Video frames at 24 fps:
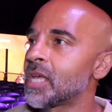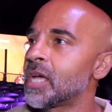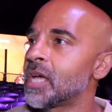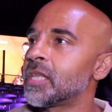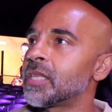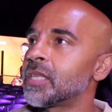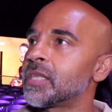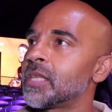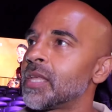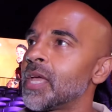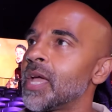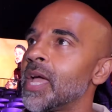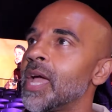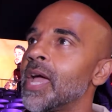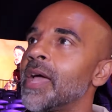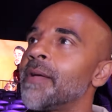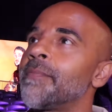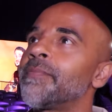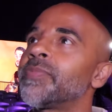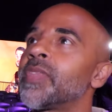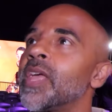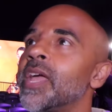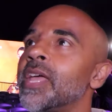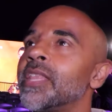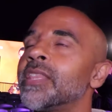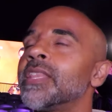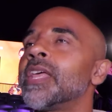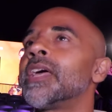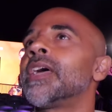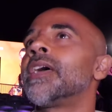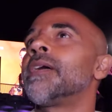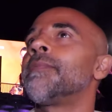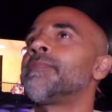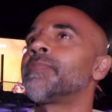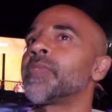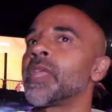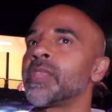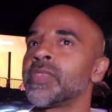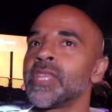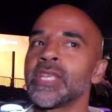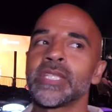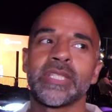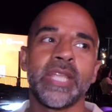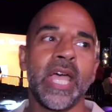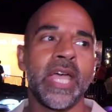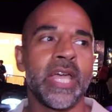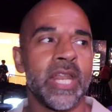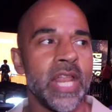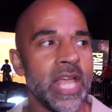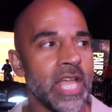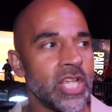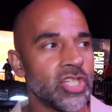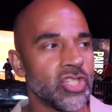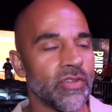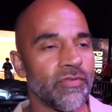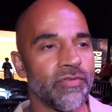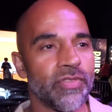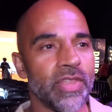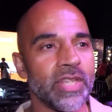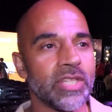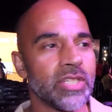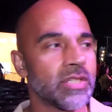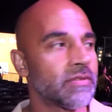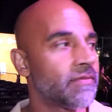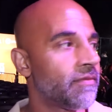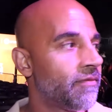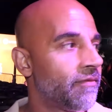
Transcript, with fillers: uh, in, this day and age of this